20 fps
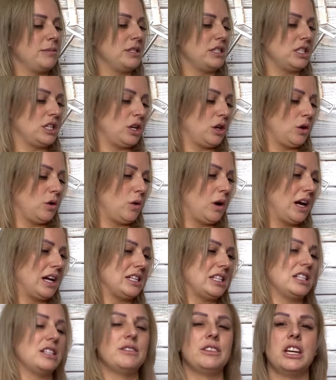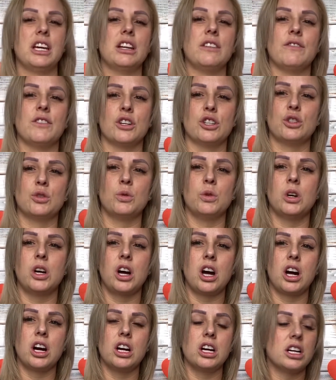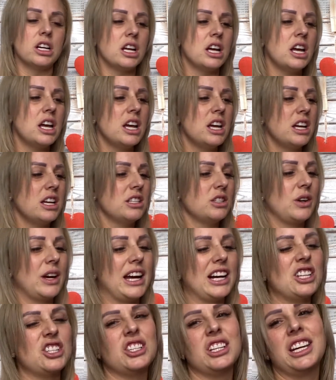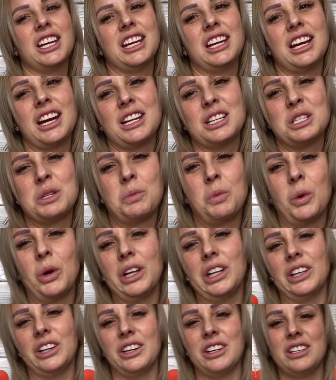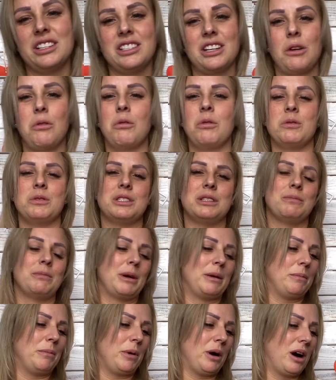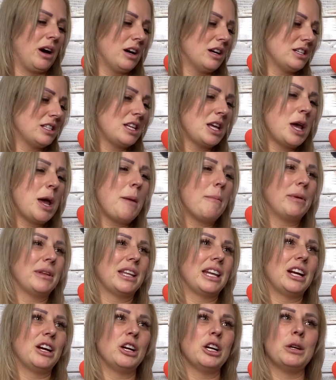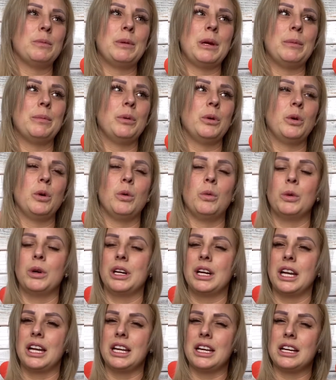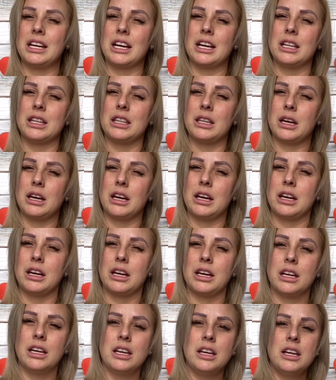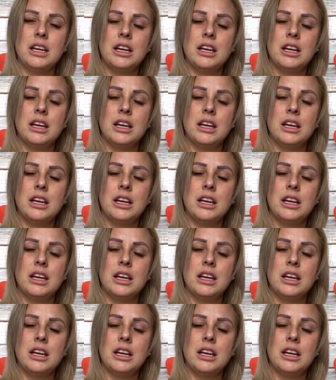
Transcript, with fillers: So I did get a virtual card. So I actually got a spoiler and saw what was in my box. But then I heard people were getting the